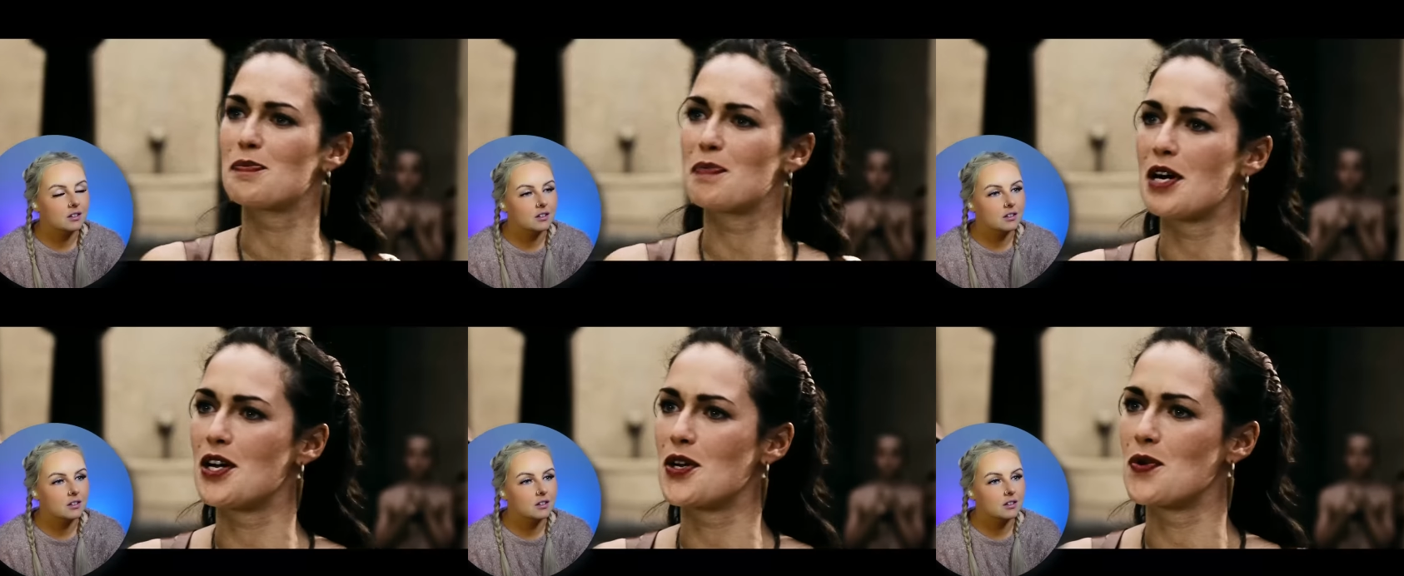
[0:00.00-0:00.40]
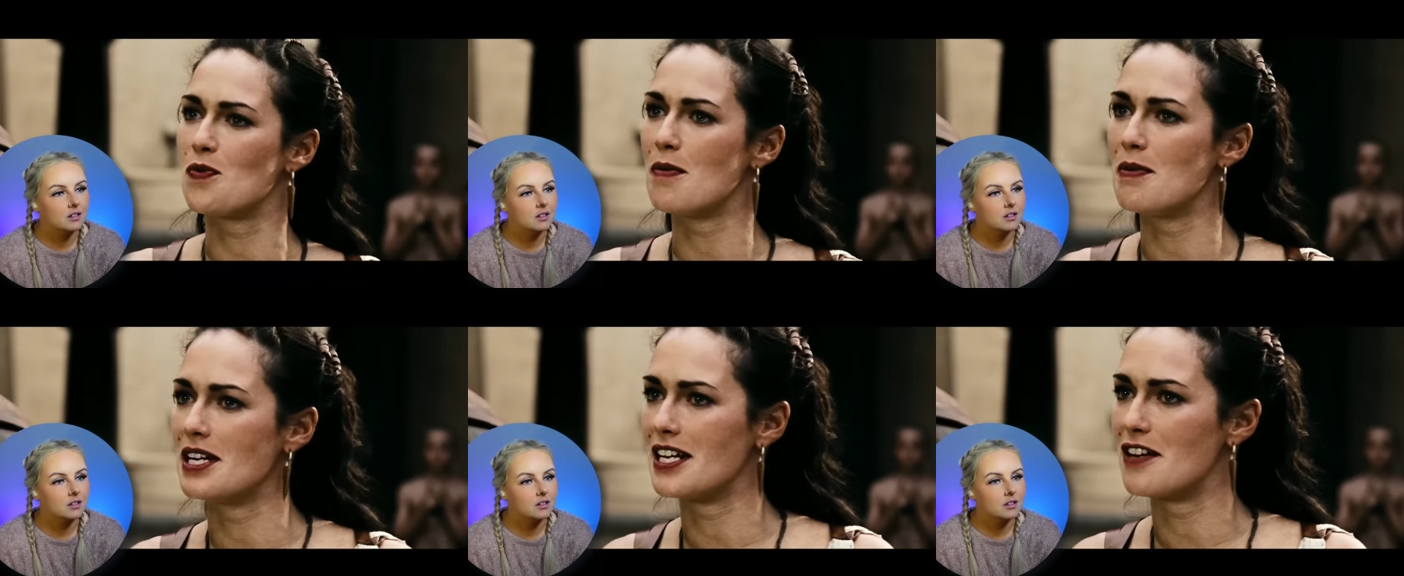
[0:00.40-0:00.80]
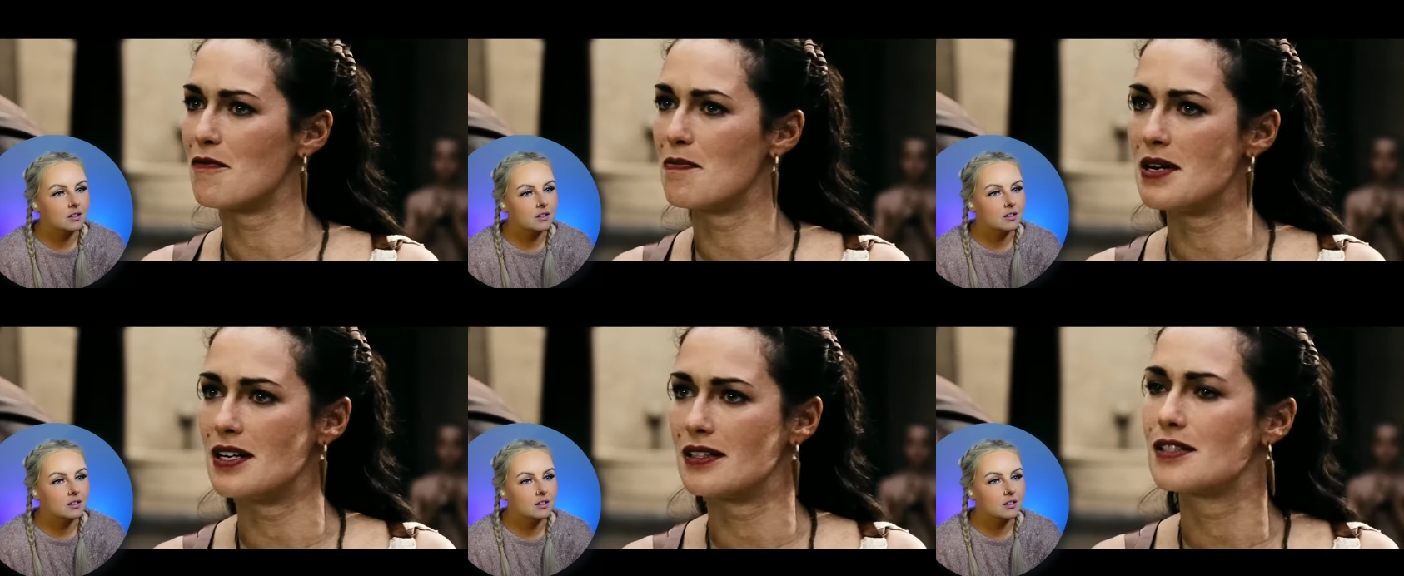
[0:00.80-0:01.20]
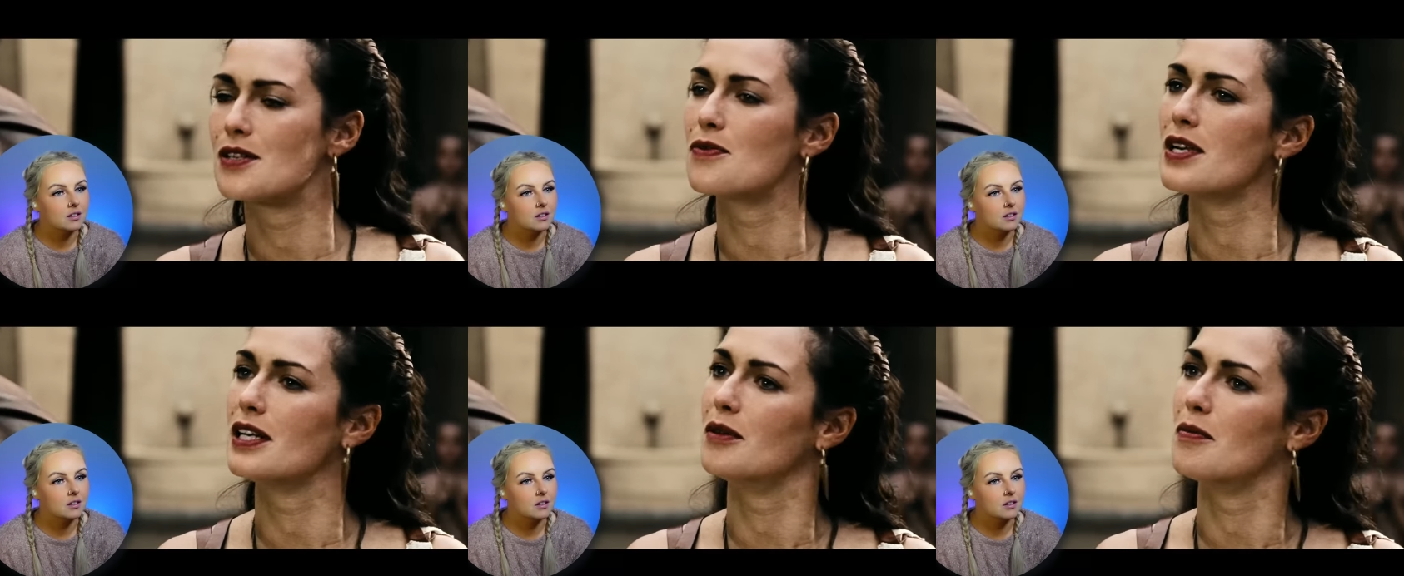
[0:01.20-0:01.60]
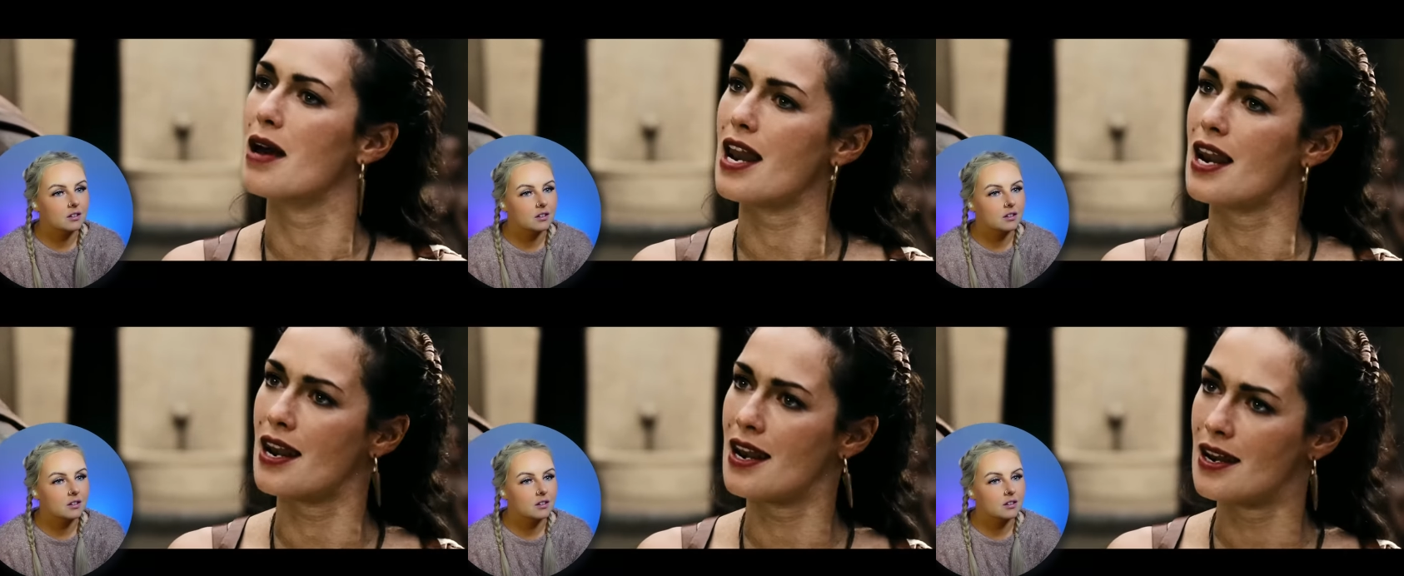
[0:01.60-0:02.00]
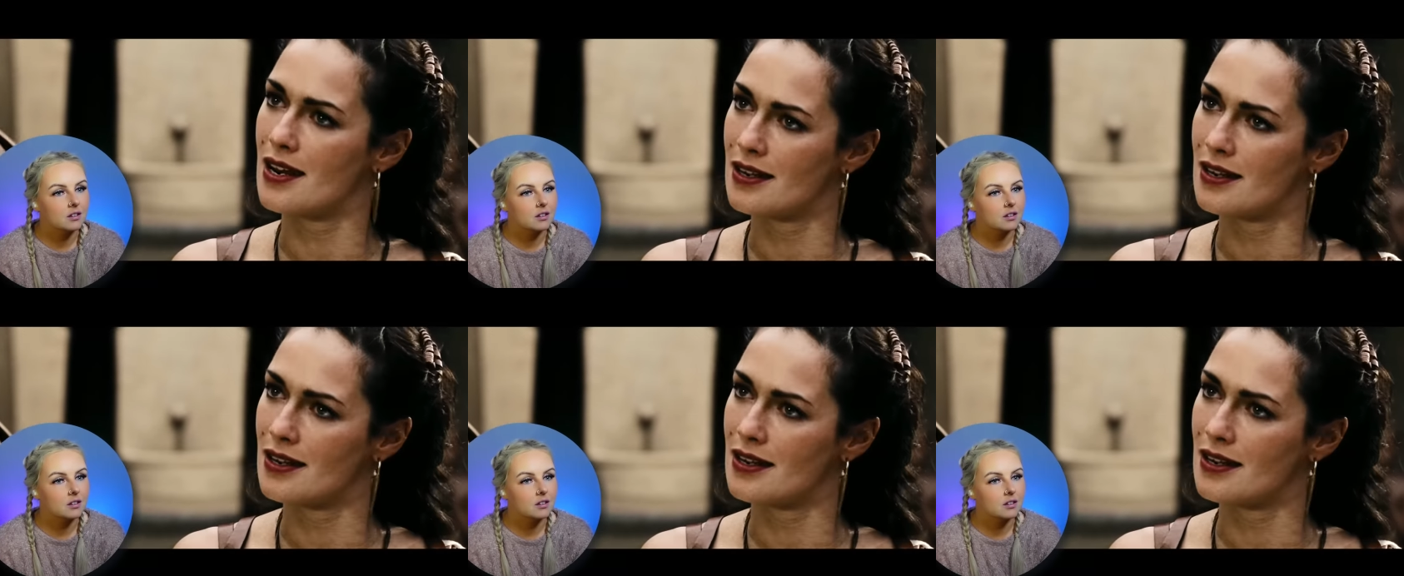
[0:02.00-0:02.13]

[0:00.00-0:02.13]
Speaker 1: only Spartan women give birth to real men.